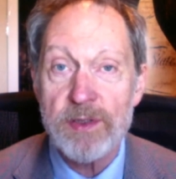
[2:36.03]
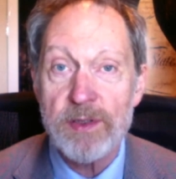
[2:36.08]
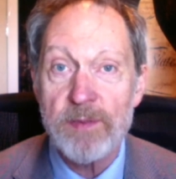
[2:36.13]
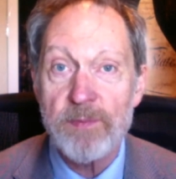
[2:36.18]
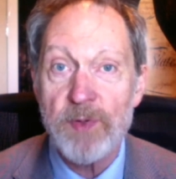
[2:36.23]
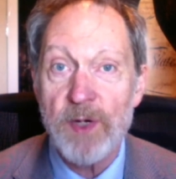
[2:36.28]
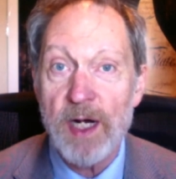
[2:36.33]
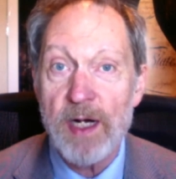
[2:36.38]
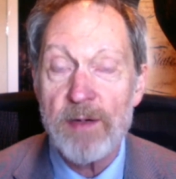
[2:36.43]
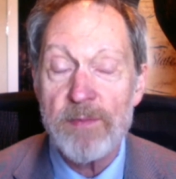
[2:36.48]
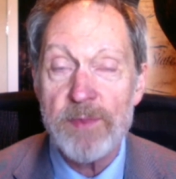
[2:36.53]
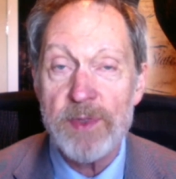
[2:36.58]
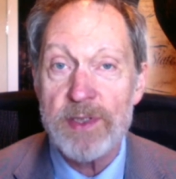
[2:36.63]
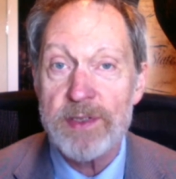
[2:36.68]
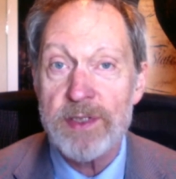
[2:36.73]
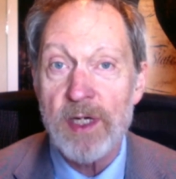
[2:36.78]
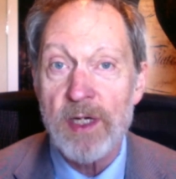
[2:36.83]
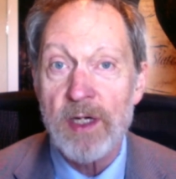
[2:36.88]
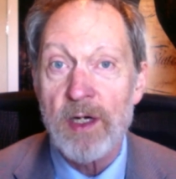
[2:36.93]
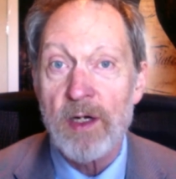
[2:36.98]
The problem
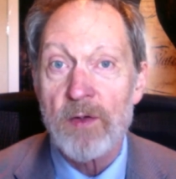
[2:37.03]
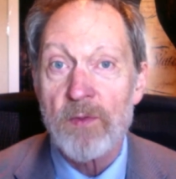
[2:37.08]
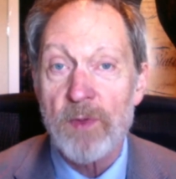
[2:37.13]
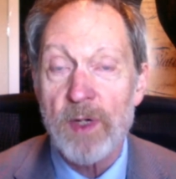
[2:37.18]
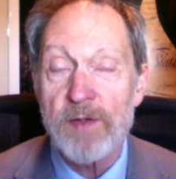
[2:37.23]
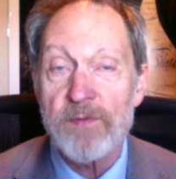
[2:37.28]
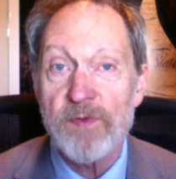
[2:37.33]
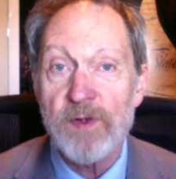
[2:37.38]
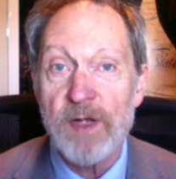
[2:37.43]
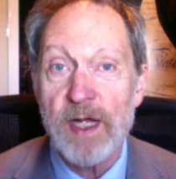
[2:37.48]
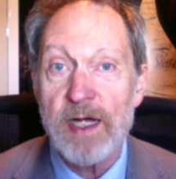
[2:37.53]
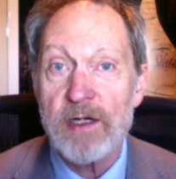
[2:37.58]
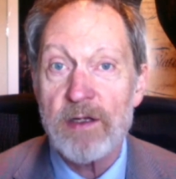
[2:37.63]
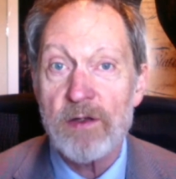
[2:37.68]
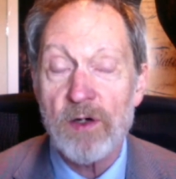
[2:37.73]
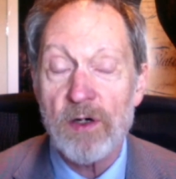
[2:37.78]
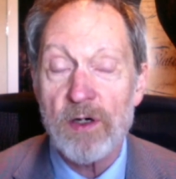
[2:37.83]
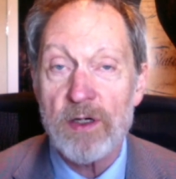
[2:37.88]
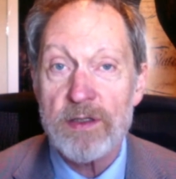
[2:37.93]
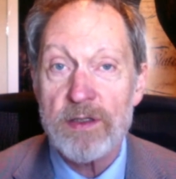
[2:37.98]
with red flag
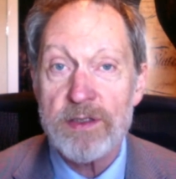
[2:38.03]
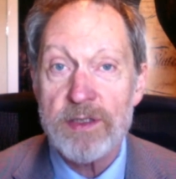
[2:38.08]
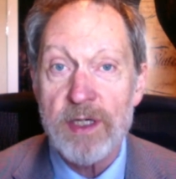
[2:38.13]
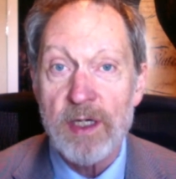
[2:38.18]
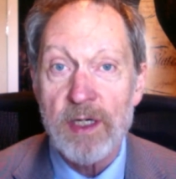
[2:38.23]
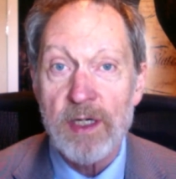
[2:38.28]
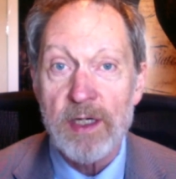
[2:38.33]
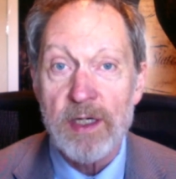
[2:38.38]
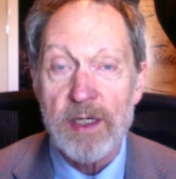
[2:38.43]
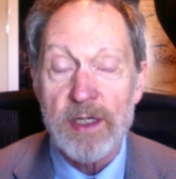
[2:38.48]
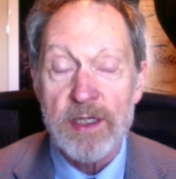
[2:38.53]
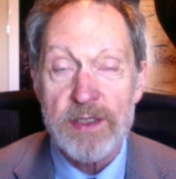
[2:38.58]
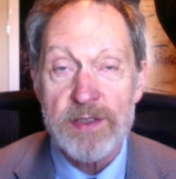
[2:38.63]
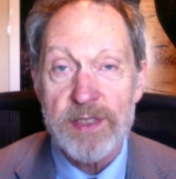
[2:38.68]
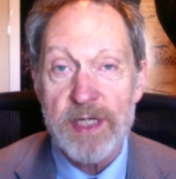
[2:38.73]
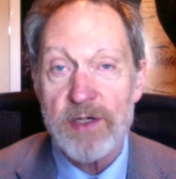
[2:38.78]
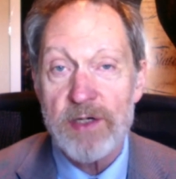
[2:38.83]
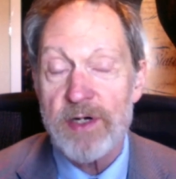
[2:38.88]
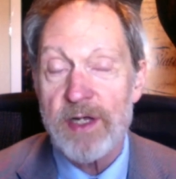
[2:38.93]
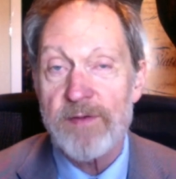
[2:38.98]
laws is they
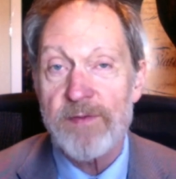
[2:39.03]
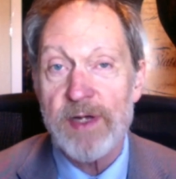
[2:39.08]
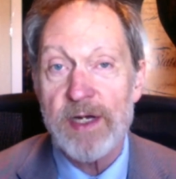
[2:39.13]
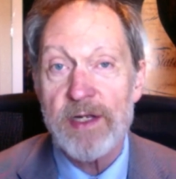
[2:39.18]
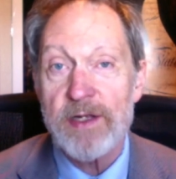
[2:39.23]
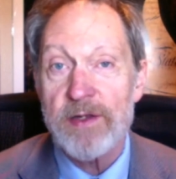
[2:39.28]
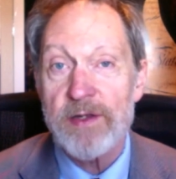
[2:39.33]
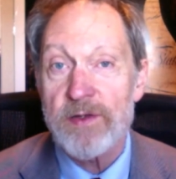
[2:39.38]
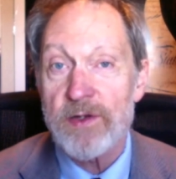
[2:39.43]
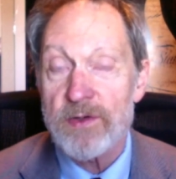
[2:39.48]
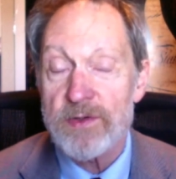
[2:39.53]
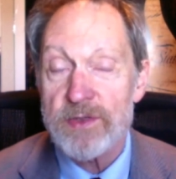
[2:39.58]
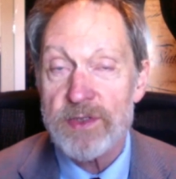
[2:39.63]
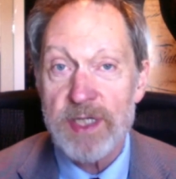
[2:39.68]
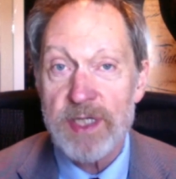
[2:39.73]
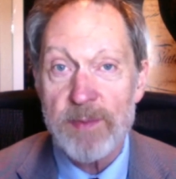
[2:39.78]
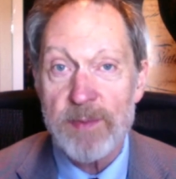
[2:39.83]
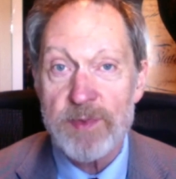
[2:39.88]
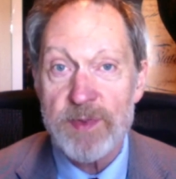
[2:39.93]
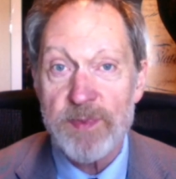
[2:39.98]
don't have any of those
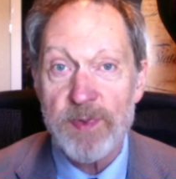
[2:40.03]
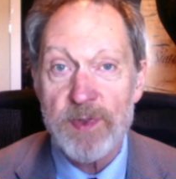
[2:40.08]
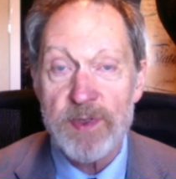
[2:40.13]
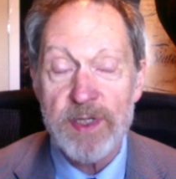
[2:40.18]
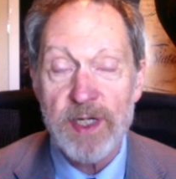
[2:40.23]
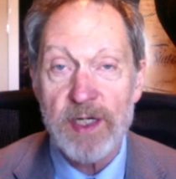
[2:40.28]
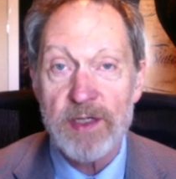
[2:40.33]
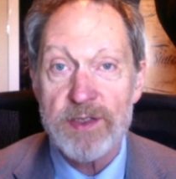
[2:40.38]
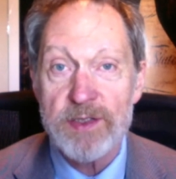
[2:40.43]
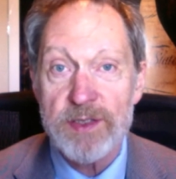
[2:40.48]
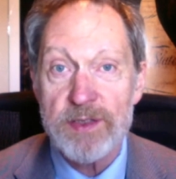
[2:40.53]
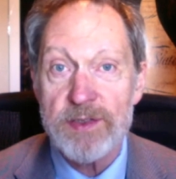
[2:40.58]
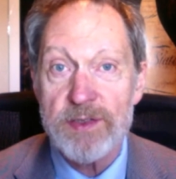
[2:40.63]
types of protections.